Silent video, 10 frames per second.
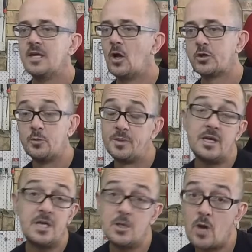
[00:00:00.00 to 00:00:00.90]
I could be a
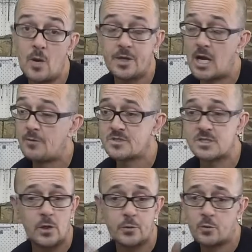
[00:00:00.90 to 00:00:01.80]
hero and go in the
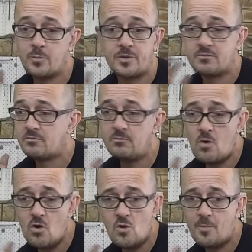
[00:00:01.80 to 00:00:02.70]
slow group and
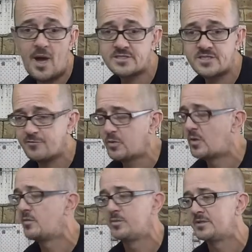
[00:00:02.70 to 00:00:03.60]
woo, passing
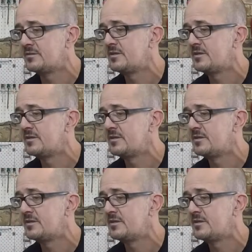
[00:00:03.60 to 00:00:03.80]
everyone, but